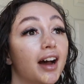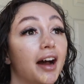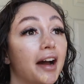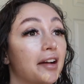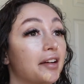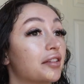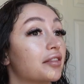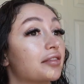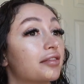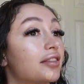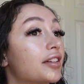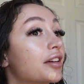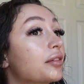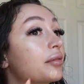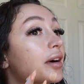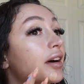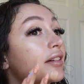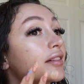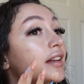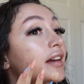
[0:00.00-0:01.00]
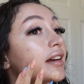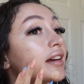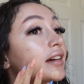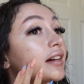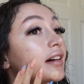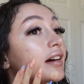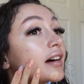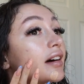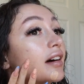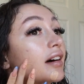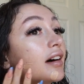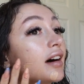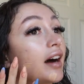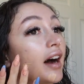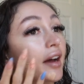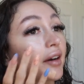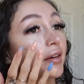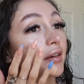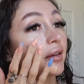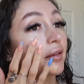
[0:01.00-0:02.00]
i don't feel well like
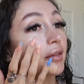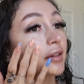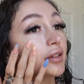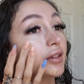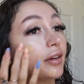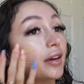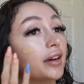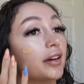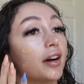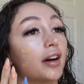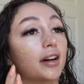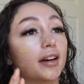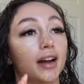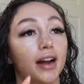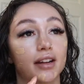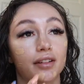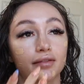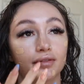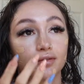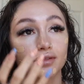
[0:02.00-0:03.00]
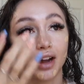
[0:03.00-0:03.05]
i don't know what's going on i